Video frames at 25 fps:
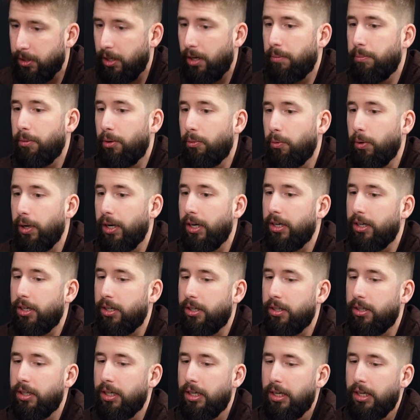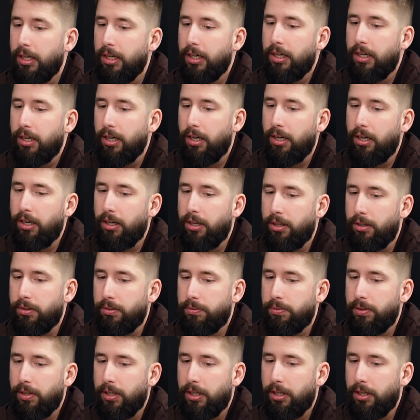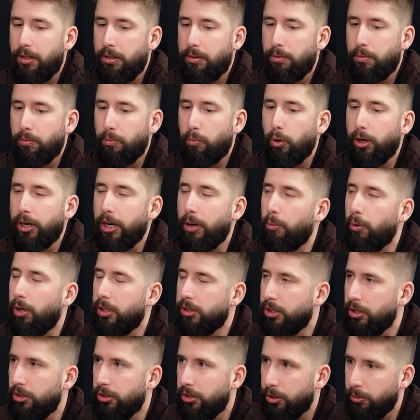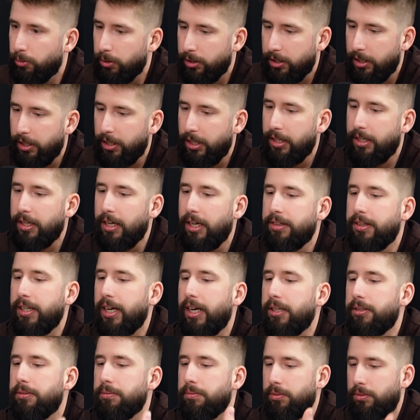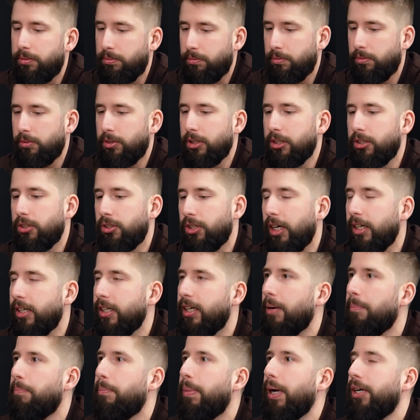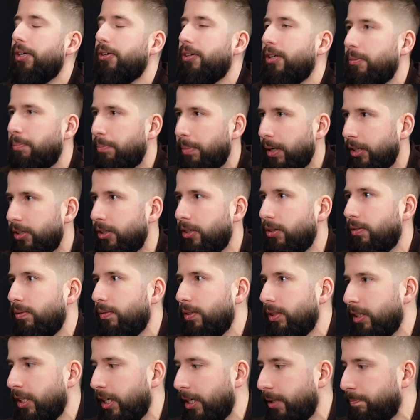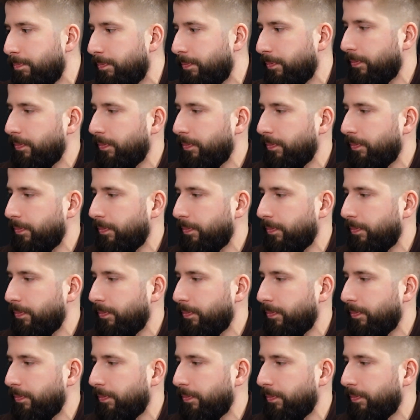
I'm aware of what I want to do with that, and then just try to get better and better over time.